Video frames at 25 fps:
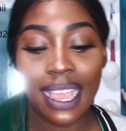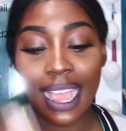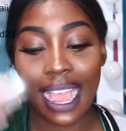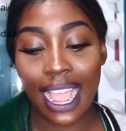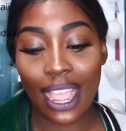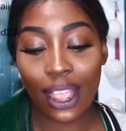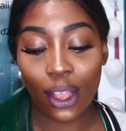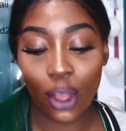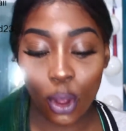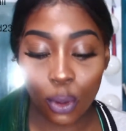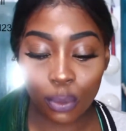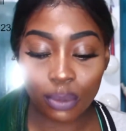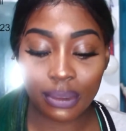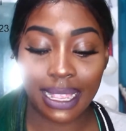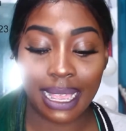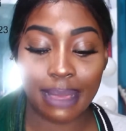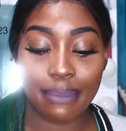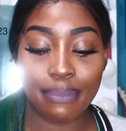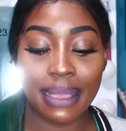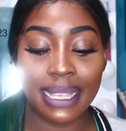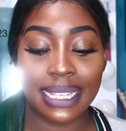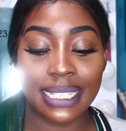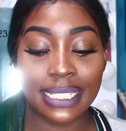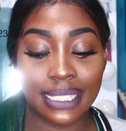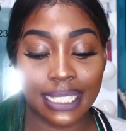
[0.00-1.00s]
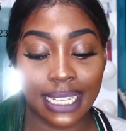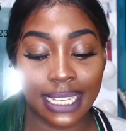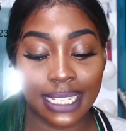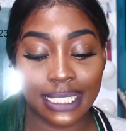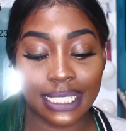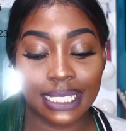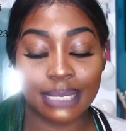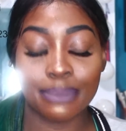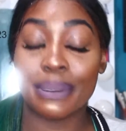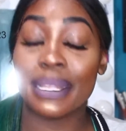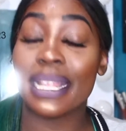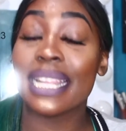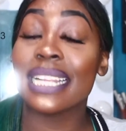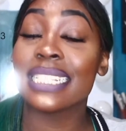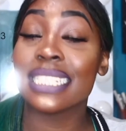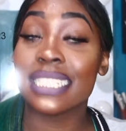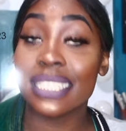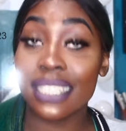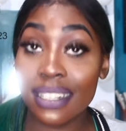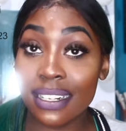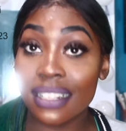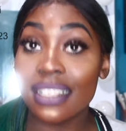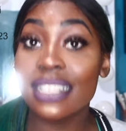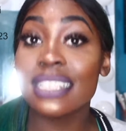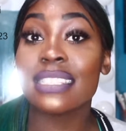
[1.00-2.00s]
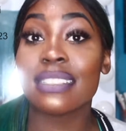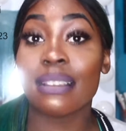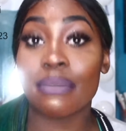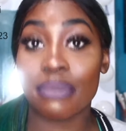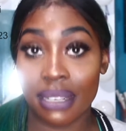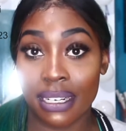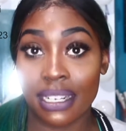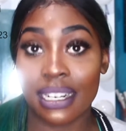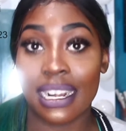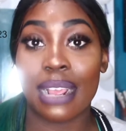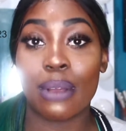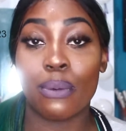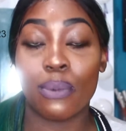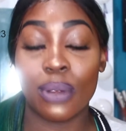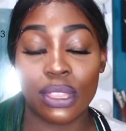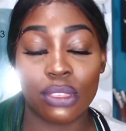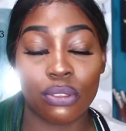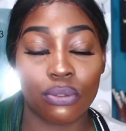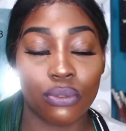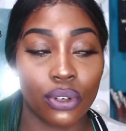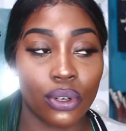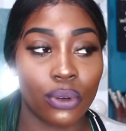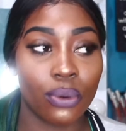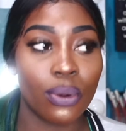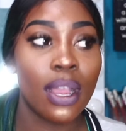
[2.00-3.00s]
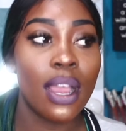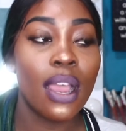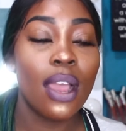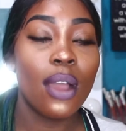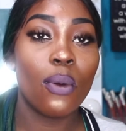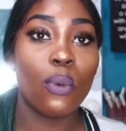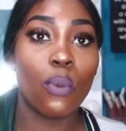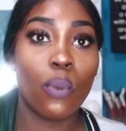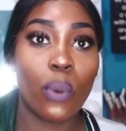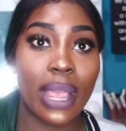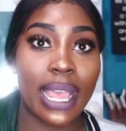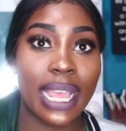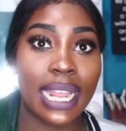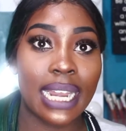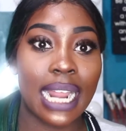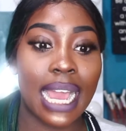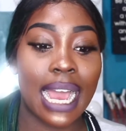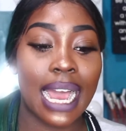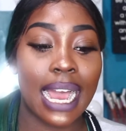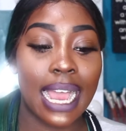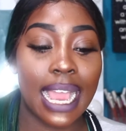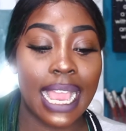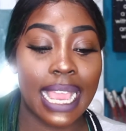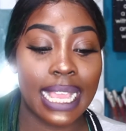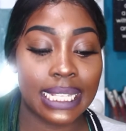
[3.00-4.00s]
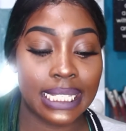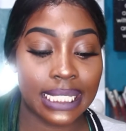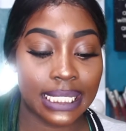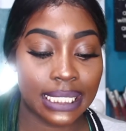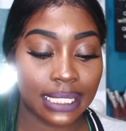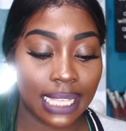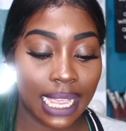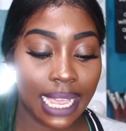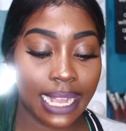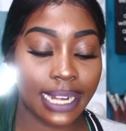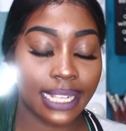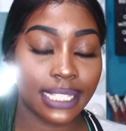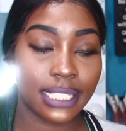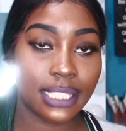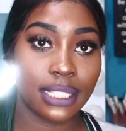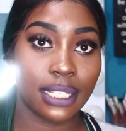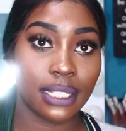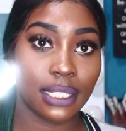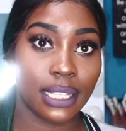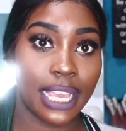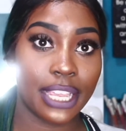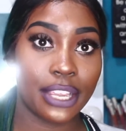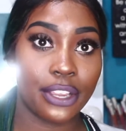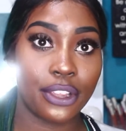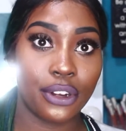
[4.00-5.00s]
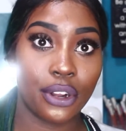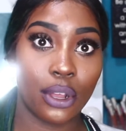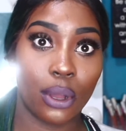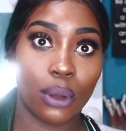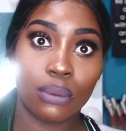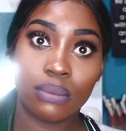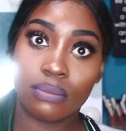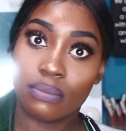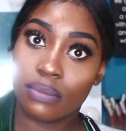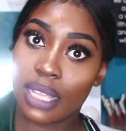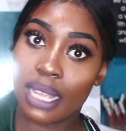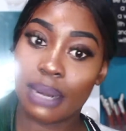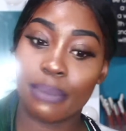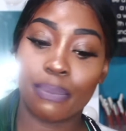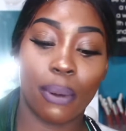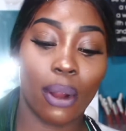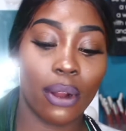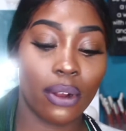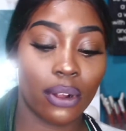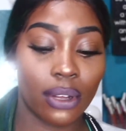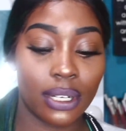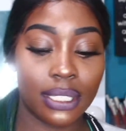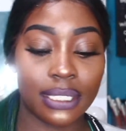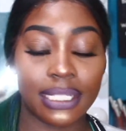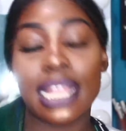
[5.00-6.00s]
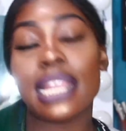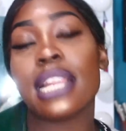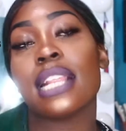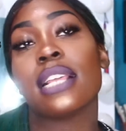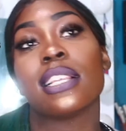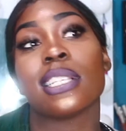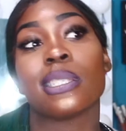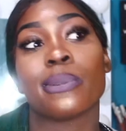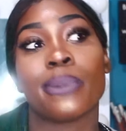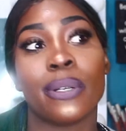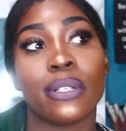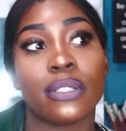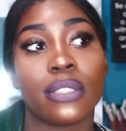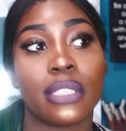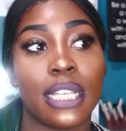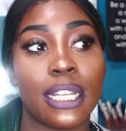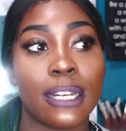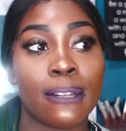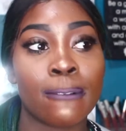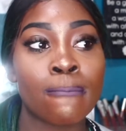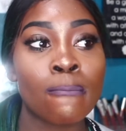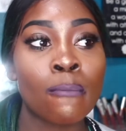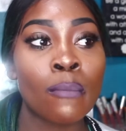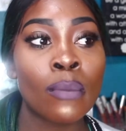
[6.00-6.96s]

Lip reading: I hope that makes sense, but that is literally something that I went through when I decided to, like, you know, embark on dating this person.